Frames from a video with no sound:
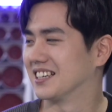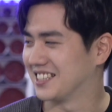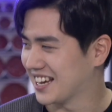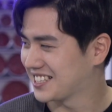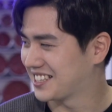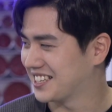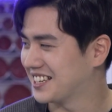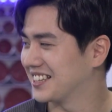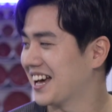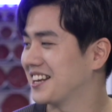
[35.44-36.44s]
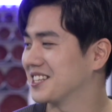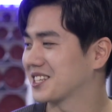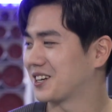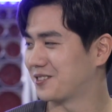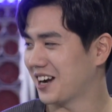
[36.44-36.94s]
Yes, Tina, that is
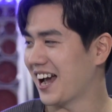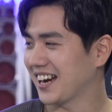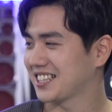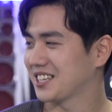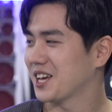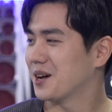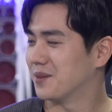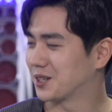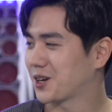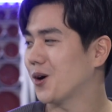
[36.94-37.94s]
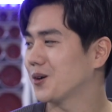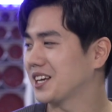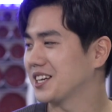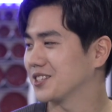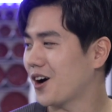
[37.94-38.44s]
correct. But
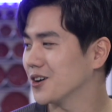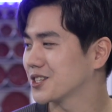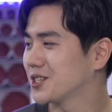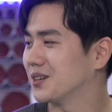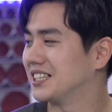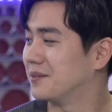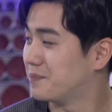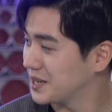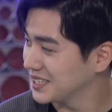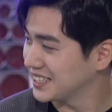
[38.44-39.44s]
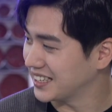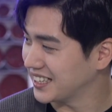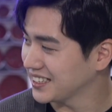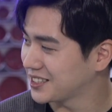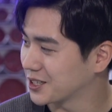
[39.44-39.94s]
coding is also an
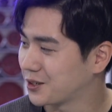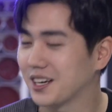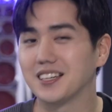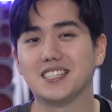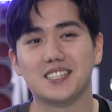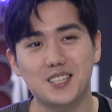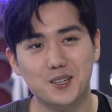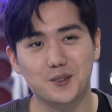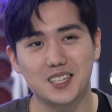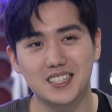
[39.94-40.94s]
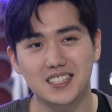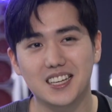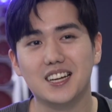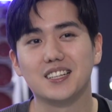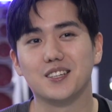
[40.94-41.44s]
ability to create a
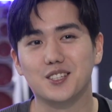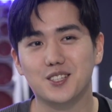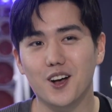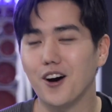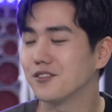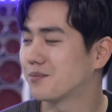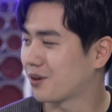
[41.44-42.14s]
sequence to solve a